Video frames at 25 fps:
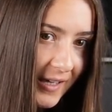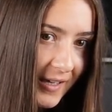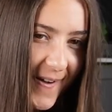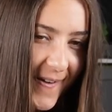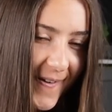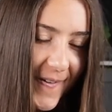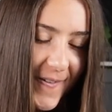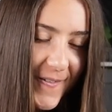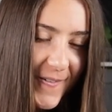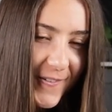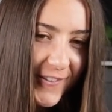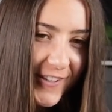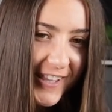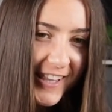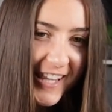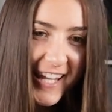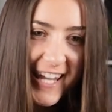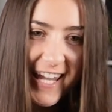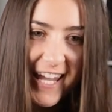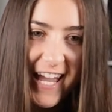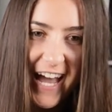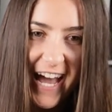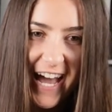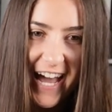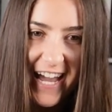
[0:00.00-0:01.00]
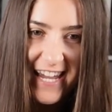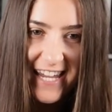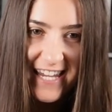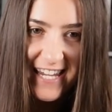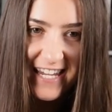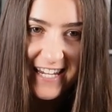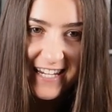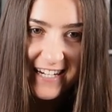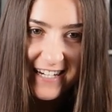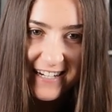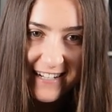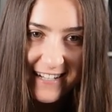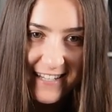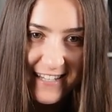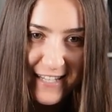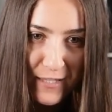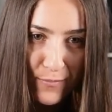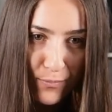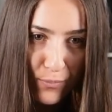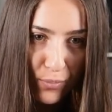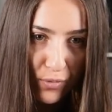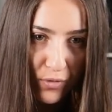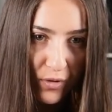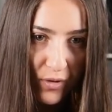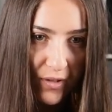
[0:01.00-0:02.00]
Hopefully, I can
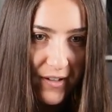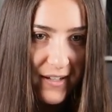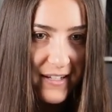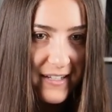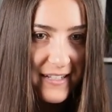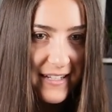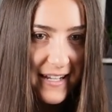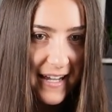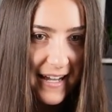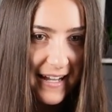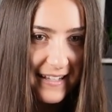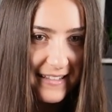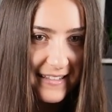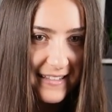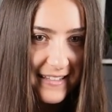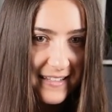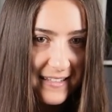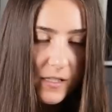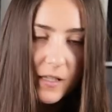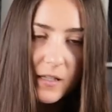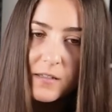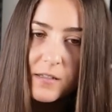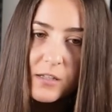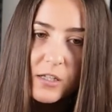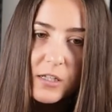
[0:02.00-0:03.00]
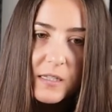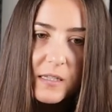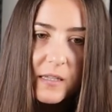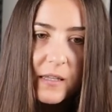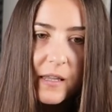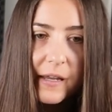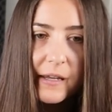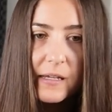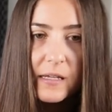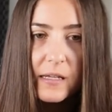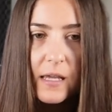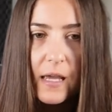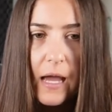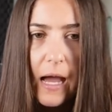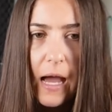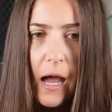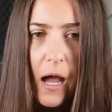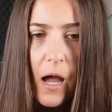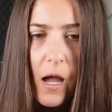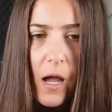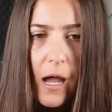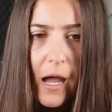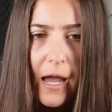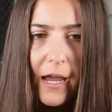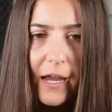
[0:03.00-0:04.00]
exploit that. That's just an idea.
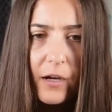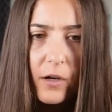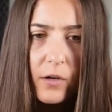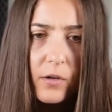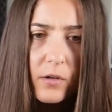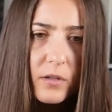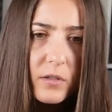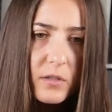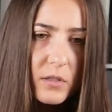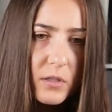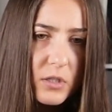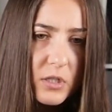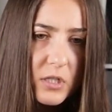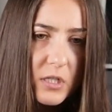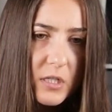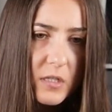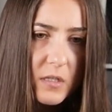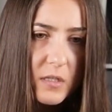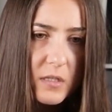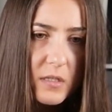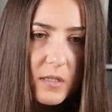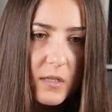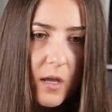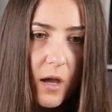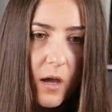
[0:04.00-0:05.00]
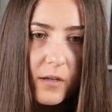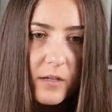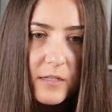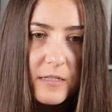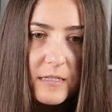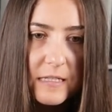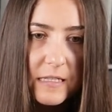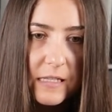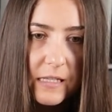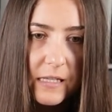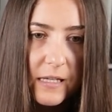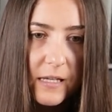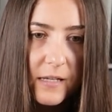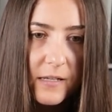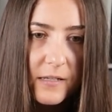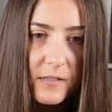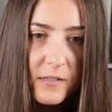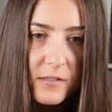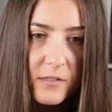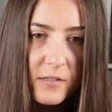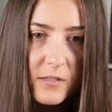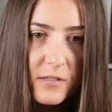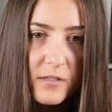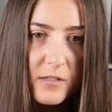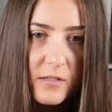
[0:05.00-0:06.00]
I could also just, honestly,
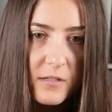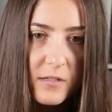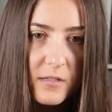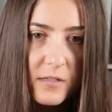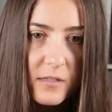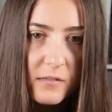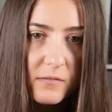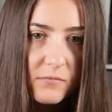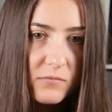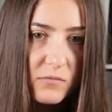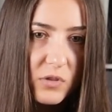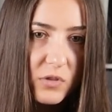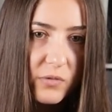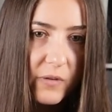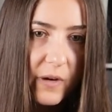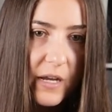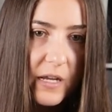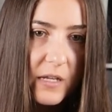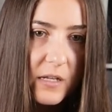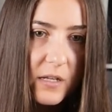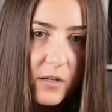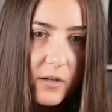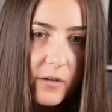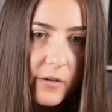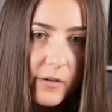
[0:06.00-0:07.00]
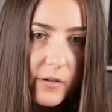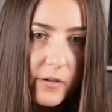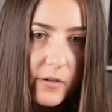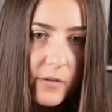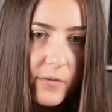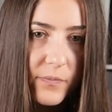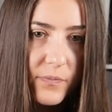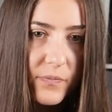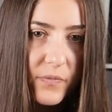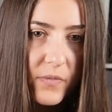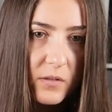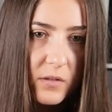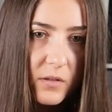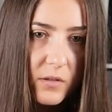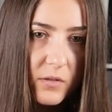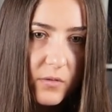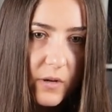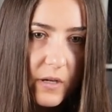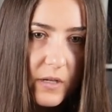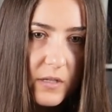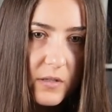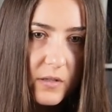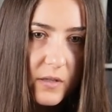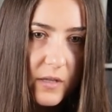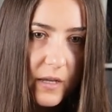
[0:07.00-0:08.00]
just trade here,
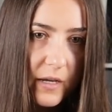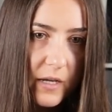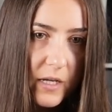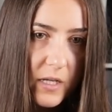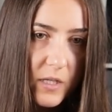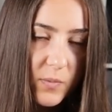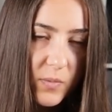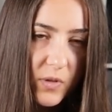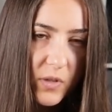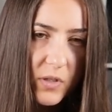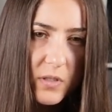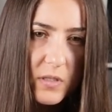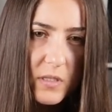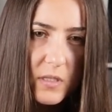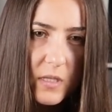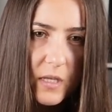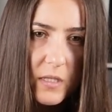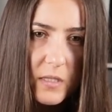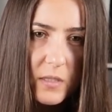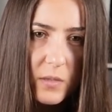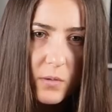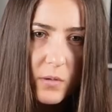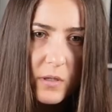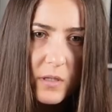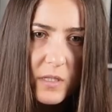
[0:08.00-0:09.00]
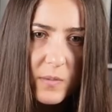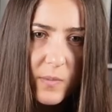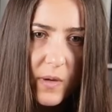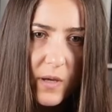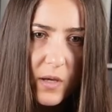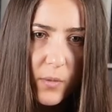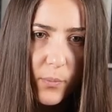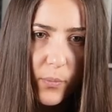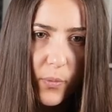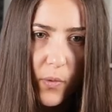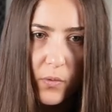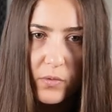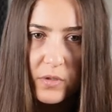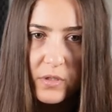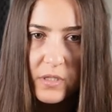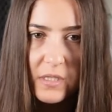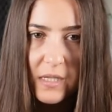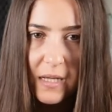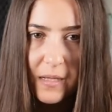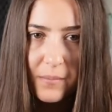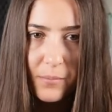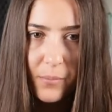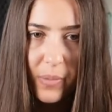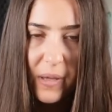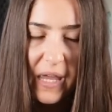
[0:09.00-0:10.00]
trade the knight, because as soon as my opponent
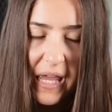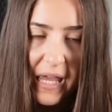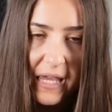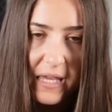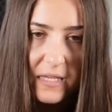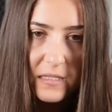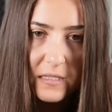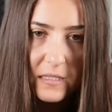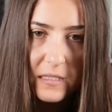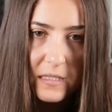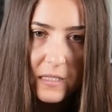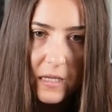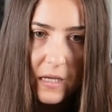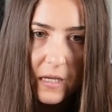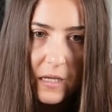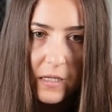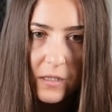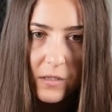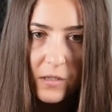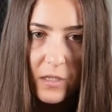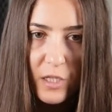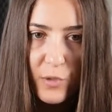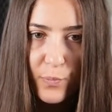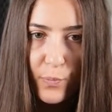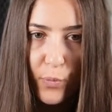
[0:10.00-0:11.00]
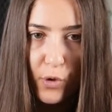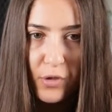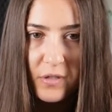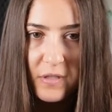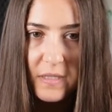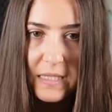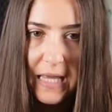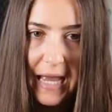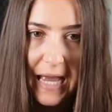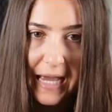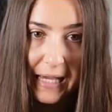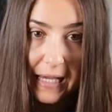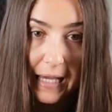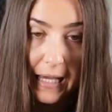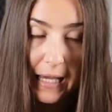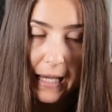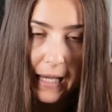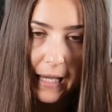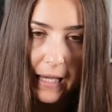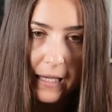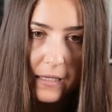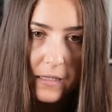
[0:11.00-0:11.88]
unpins, this pawn is hanging.